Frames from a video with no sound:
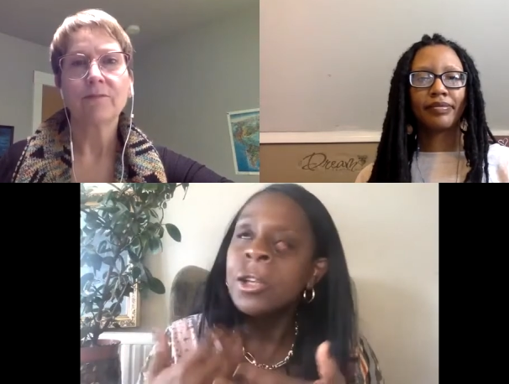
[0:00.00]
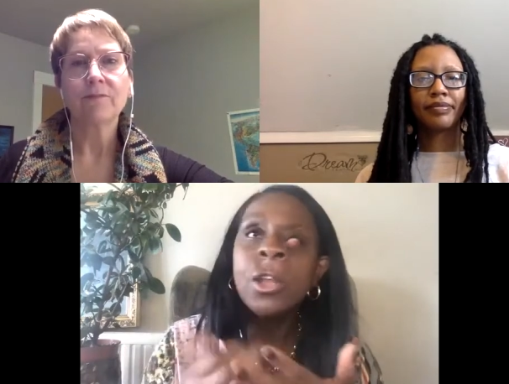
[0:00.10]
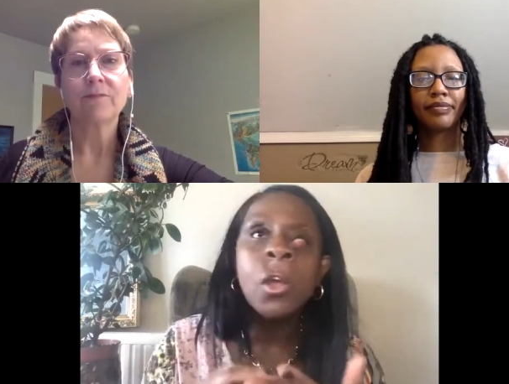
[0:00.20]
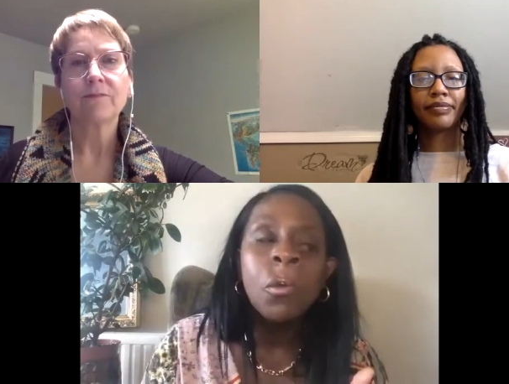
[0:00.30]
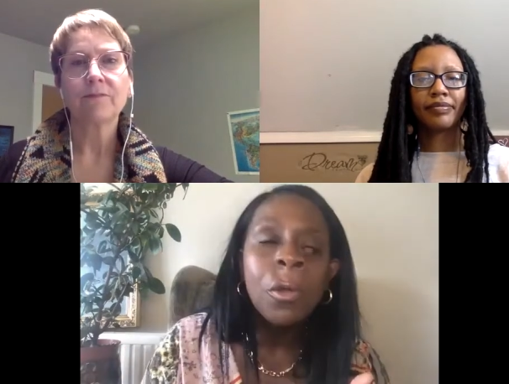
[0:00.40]

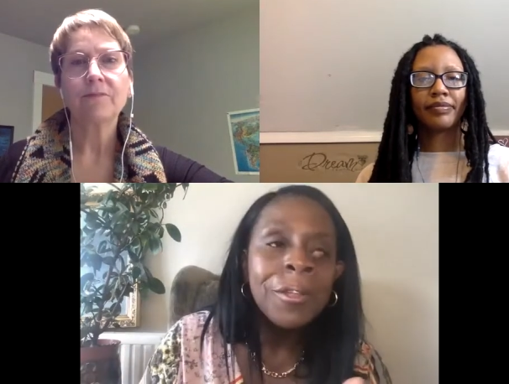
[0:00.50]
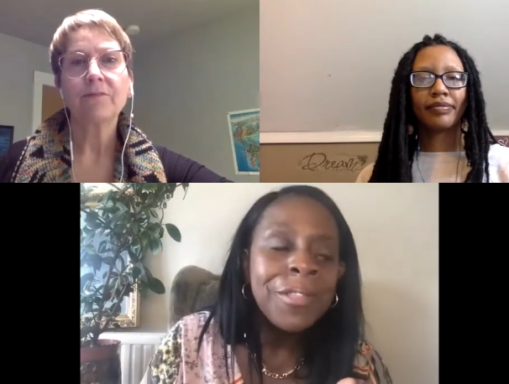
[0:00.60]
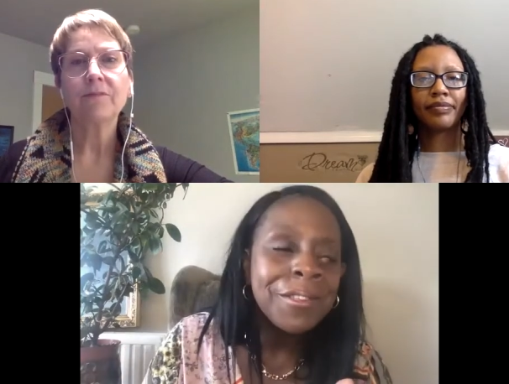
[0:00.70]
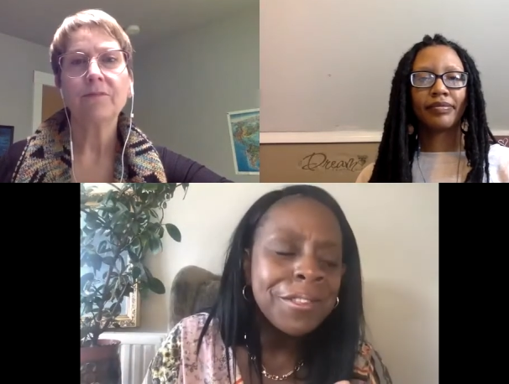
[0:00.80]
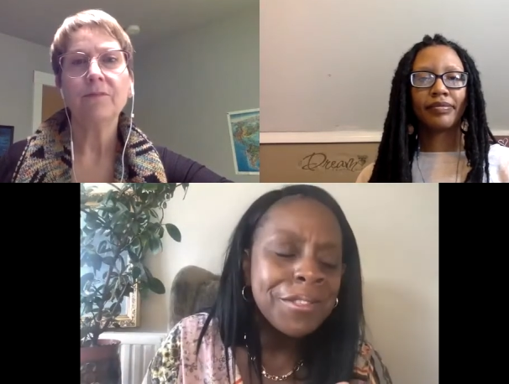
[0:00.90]
Speaker 1: you know
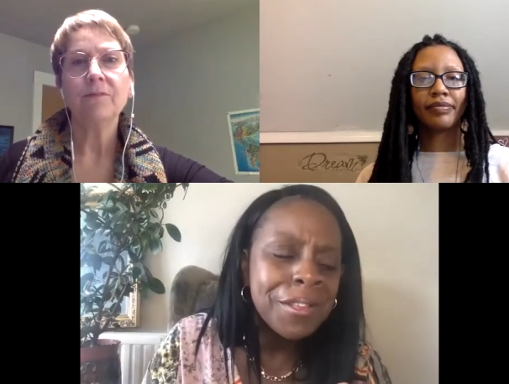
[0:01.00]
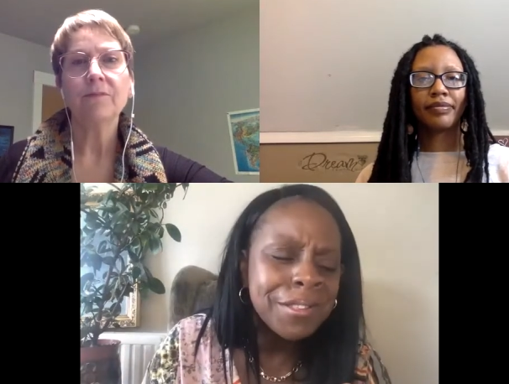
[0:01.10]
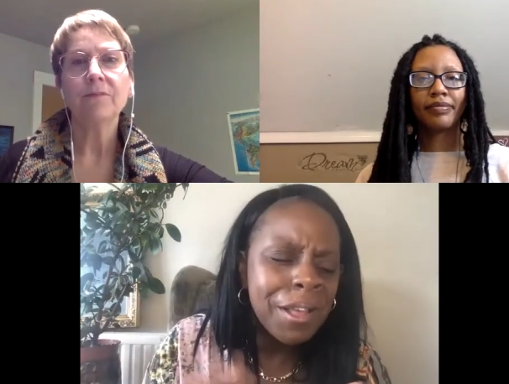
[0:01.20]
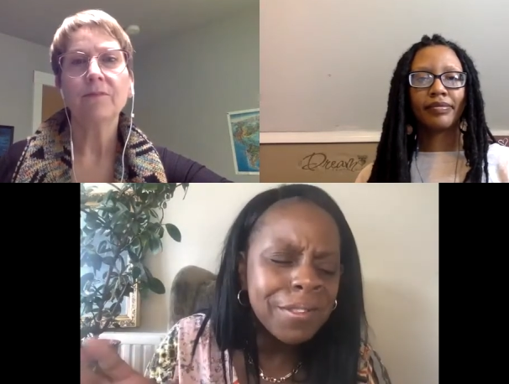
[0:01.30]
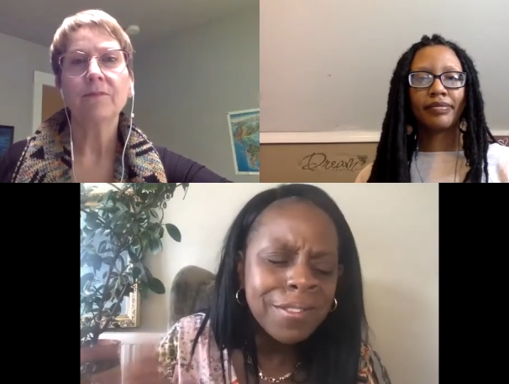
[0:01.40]
there's
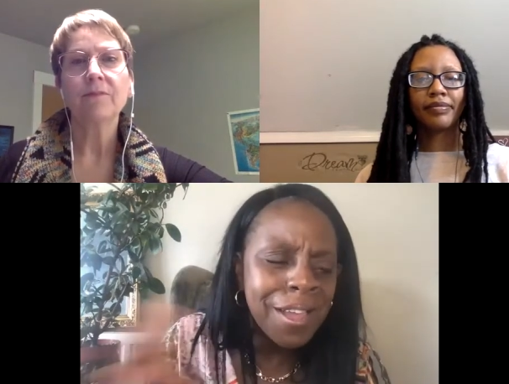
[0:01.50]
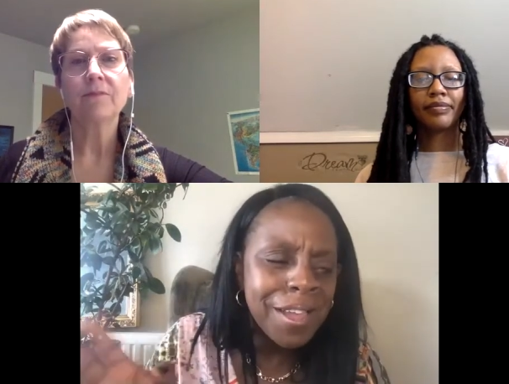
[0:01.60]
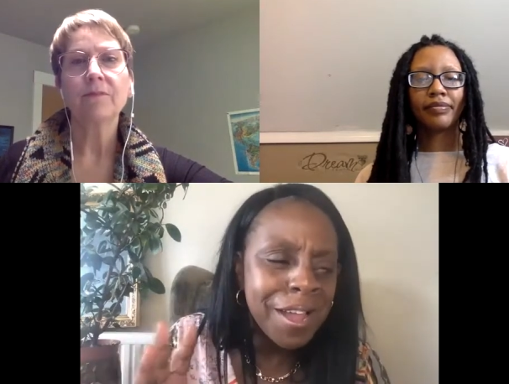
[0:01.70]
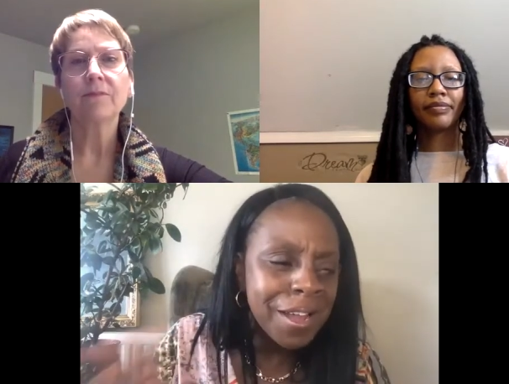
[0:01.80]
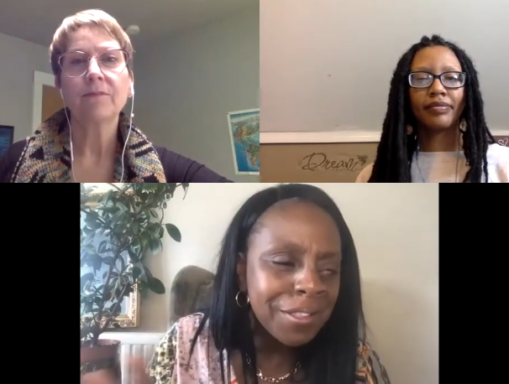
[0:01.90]
there's a
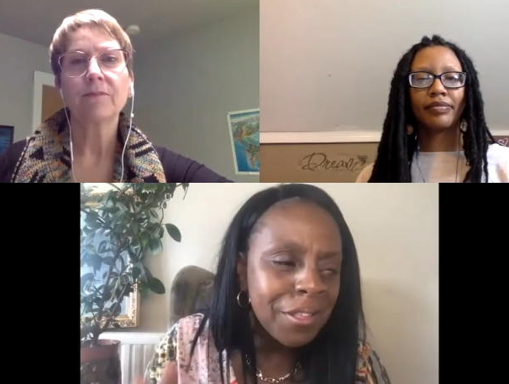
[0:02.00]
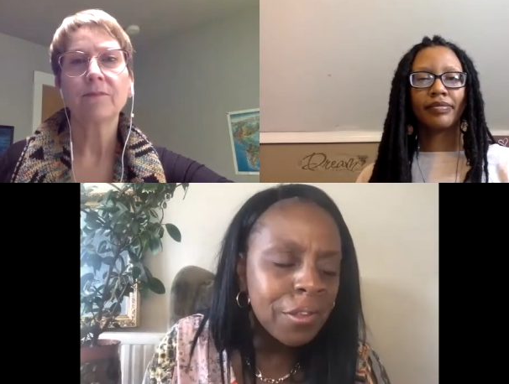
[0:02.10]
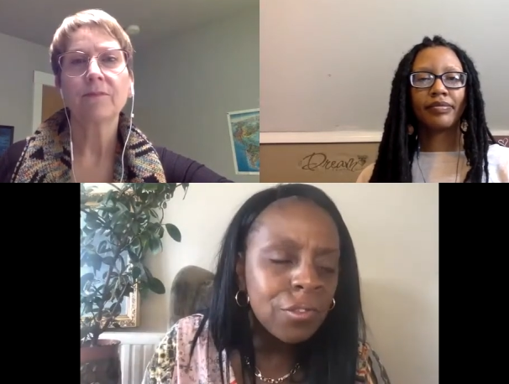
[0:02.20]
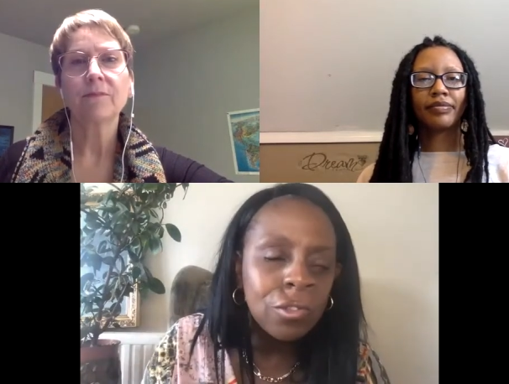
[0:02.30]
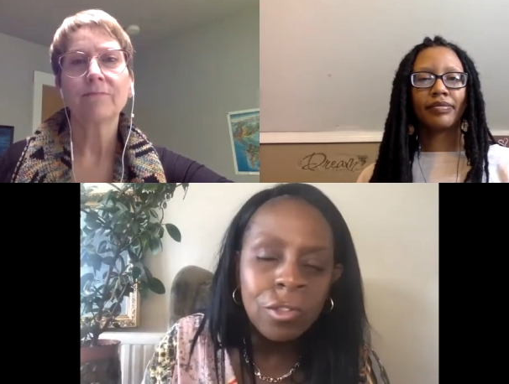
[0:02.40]
saying that there's